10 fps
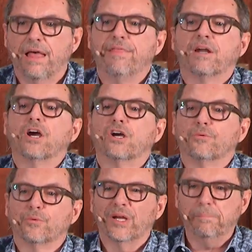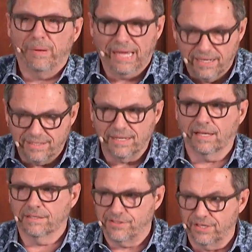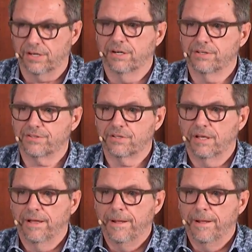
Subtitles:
that are repenting sinners.